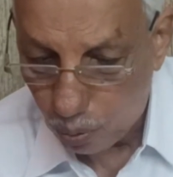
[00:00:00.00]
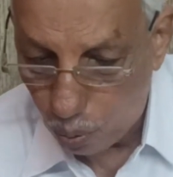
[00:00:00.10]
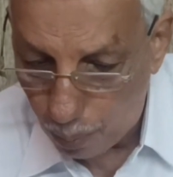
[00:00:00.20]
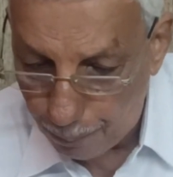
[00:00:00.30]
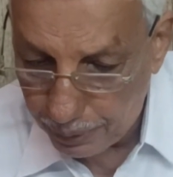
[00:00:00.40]

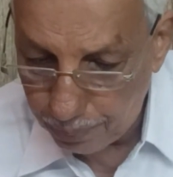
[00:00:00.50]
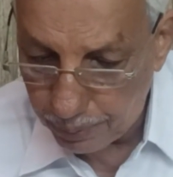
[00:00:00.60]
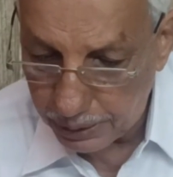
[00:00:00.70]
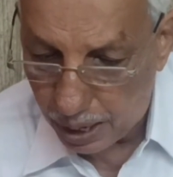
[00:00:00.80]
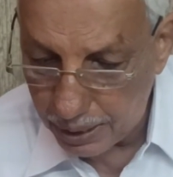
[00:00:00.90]
open
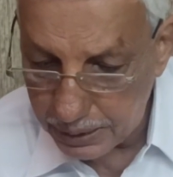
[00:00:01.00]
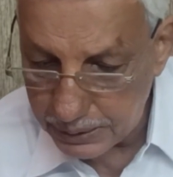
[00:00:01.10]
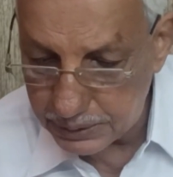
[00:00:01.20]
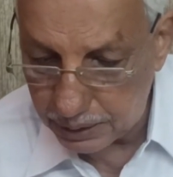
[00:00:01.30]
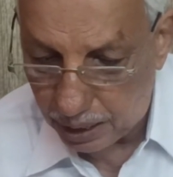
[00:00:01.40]
my
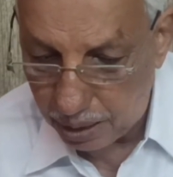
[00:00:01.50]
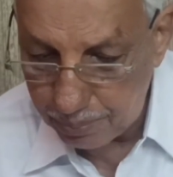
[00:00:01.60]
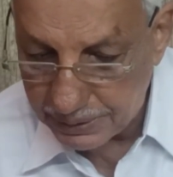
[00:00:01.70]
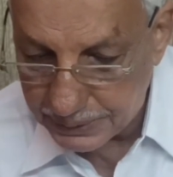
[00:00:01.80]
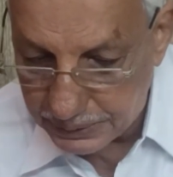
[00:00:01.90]
eyes that I
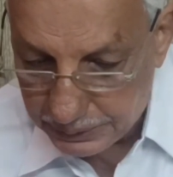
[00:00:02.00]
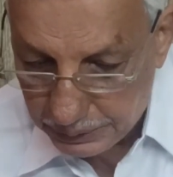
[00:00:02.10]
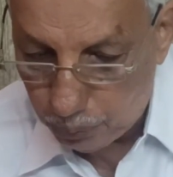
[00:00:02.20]
may see